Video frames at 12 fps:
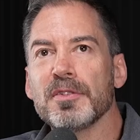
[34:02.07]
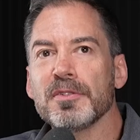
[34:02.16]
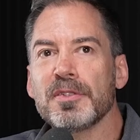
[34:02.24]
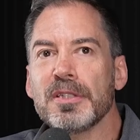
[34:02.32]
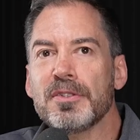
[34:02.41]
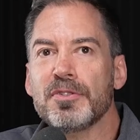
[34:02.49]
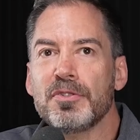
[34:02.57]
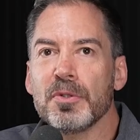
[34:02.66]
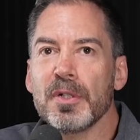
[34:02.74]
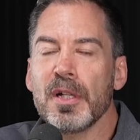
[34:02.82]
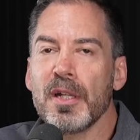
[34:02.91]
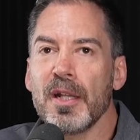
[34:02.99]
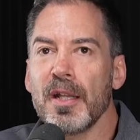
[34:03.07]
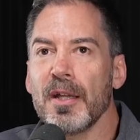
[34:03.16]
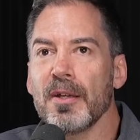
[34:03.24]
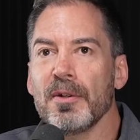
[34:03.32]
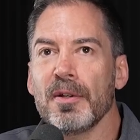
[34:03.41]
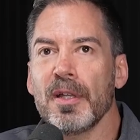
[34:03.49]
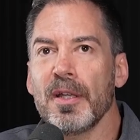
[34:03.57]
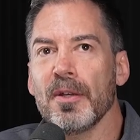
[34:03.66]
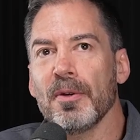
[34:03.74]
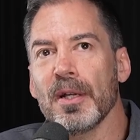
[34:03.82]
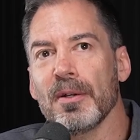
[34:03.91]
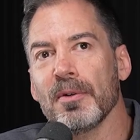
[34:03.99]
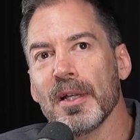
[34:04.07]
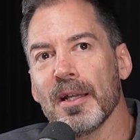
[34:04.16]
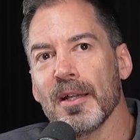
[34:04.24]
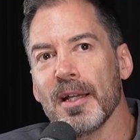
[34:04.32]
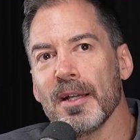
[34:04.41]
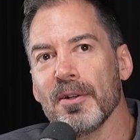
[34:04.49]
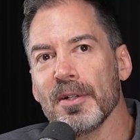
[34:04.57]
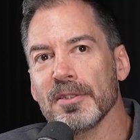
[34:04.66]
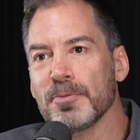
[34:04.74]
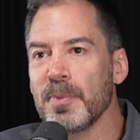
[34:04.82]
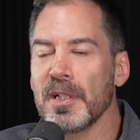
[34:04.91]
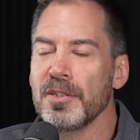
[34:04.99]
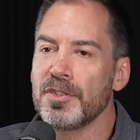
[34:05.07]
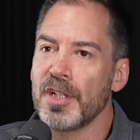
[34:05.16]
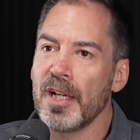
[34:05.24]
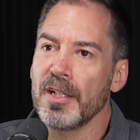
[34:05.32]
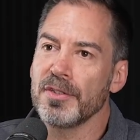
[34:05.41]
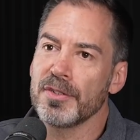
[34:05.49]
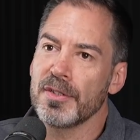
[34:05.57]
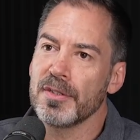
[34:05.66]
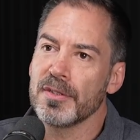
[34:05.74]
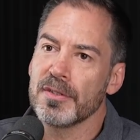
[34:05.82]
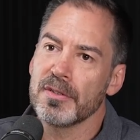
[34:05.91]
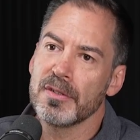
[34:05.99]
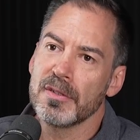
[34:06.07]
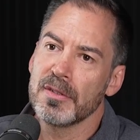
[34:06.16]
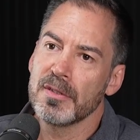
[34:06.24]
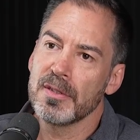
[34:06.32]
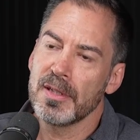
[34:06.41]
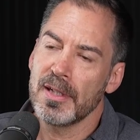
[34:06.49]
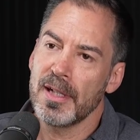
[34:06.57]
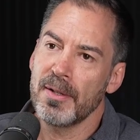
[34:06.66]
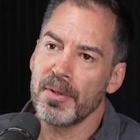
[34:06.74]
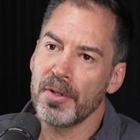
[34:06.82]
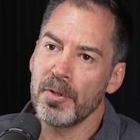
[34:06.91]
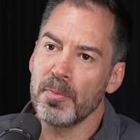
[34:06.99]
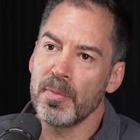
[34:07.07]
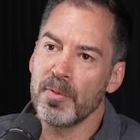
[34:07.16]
since joining EO, how has Ben changed? How are you?